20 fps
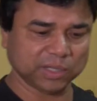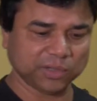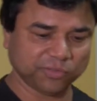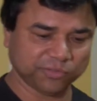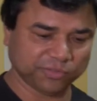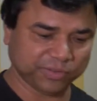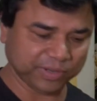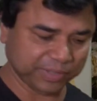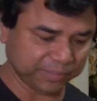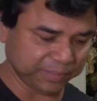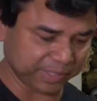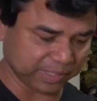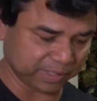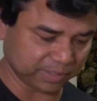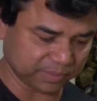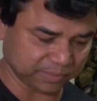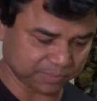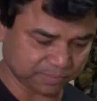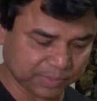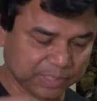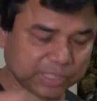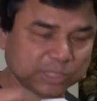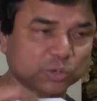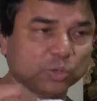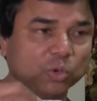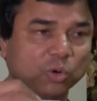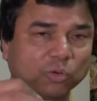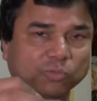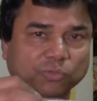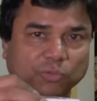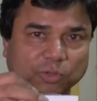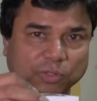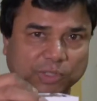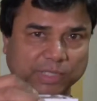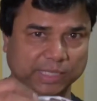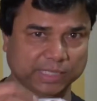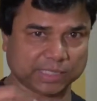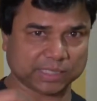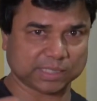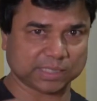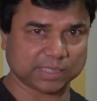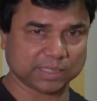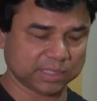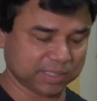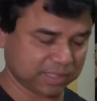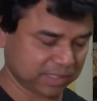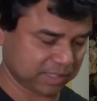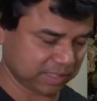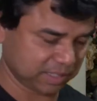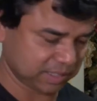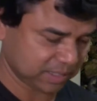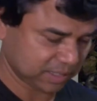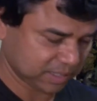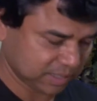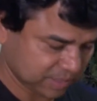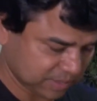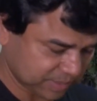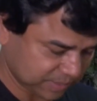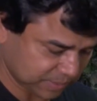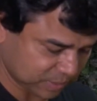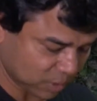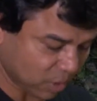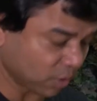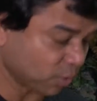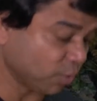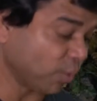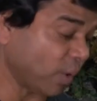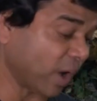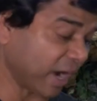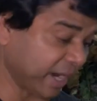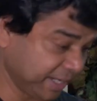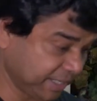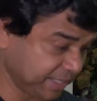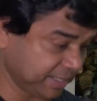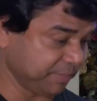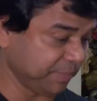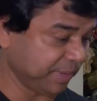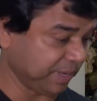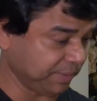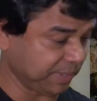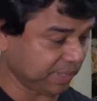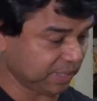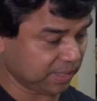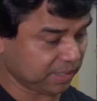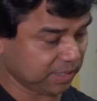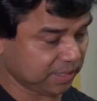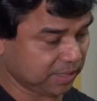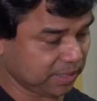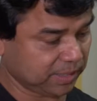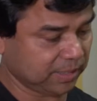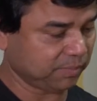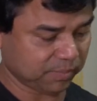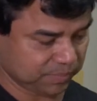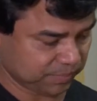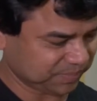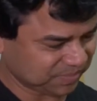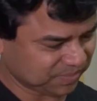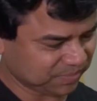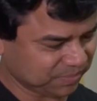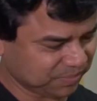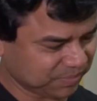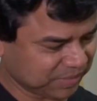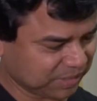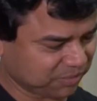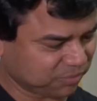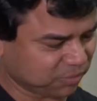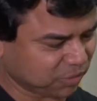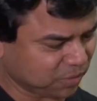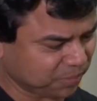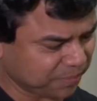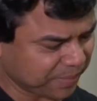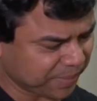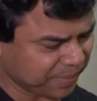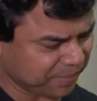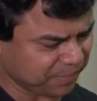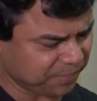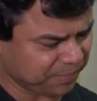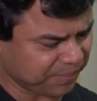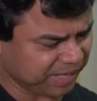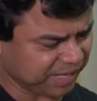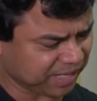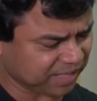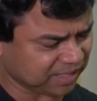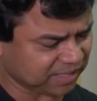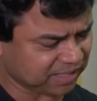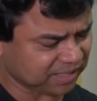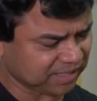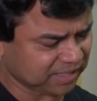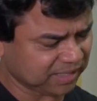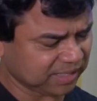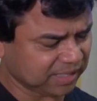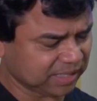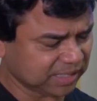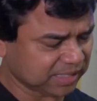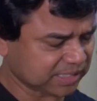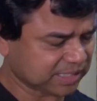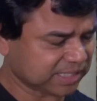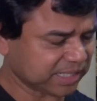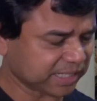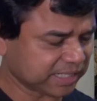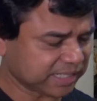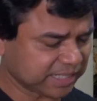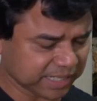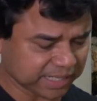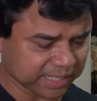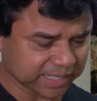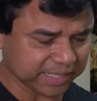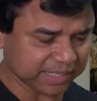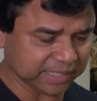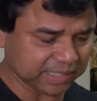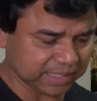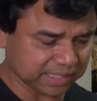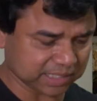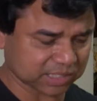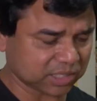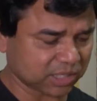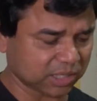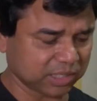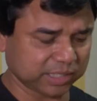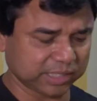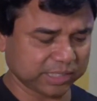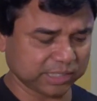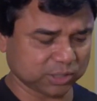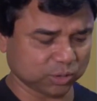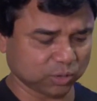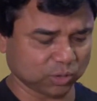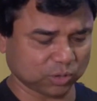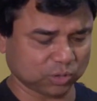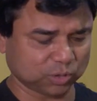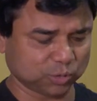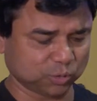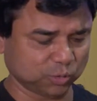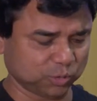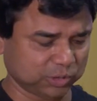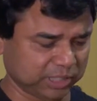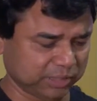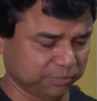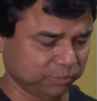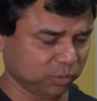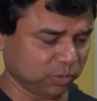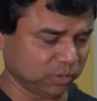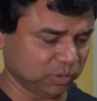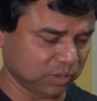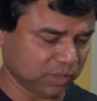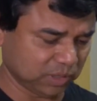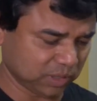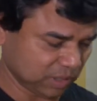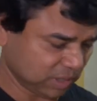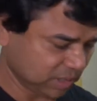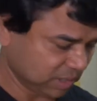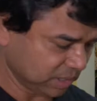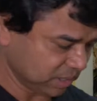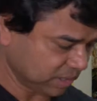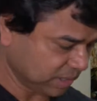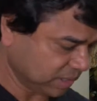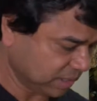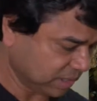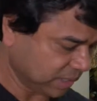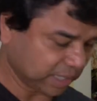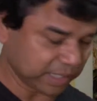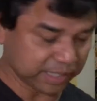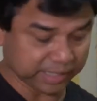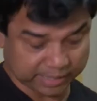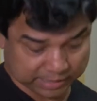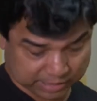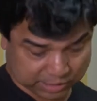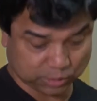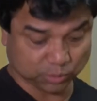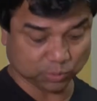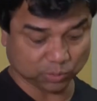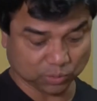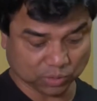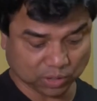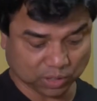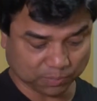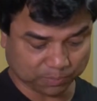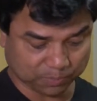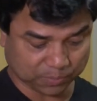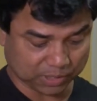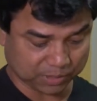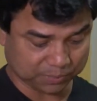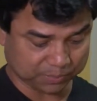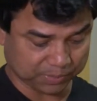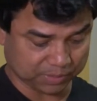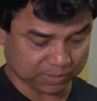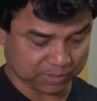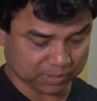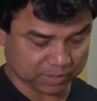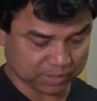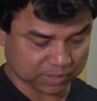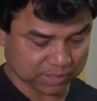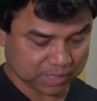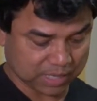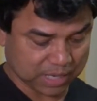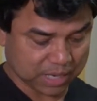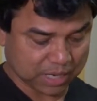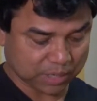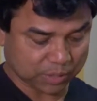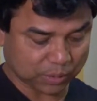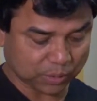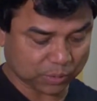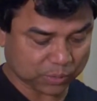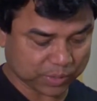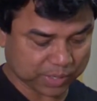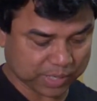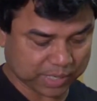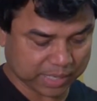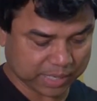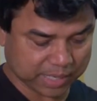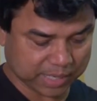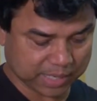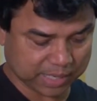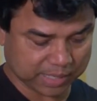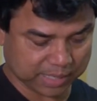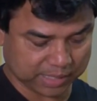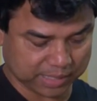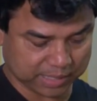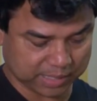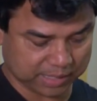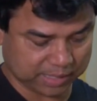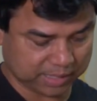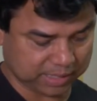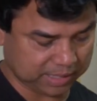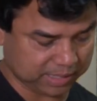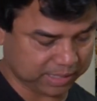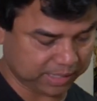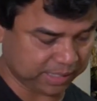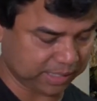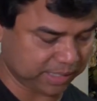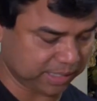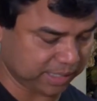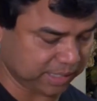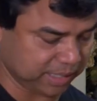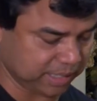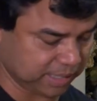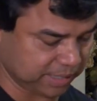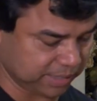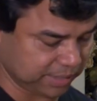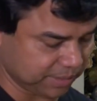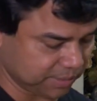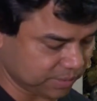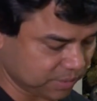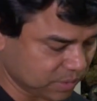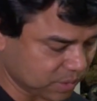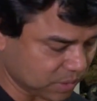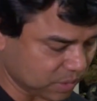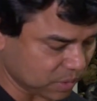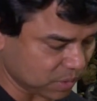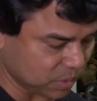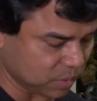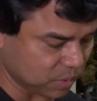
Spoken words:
female, please go for this, or white maybe. But for male, certainly this color is not suitable unless you love purple. Okay, here you go.